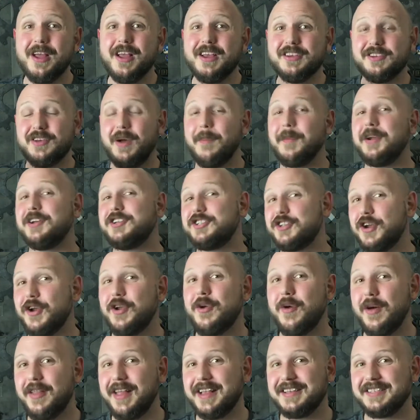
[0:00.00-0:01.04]
So I'm going to show
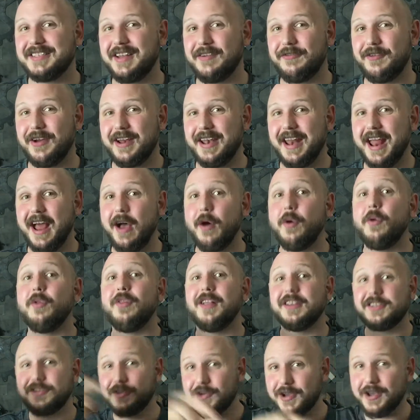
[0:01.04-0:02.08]
you all that stuff right now.
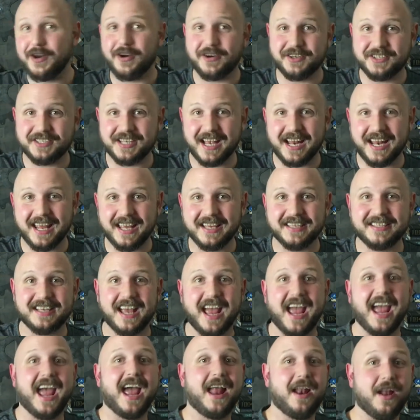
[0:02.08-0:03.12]
Let's look in our settings
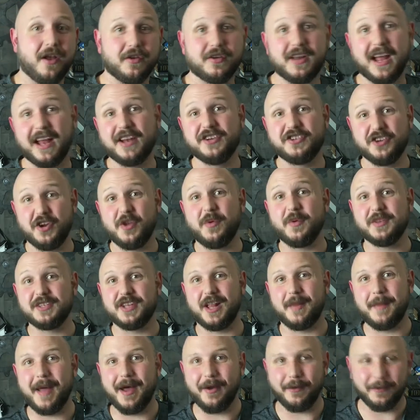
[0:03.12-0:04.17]
and I'll kind of show you what it's
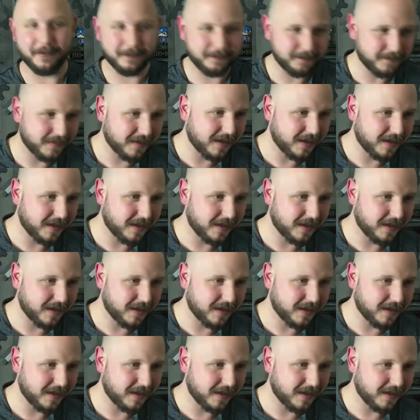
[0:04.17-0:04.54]
all about.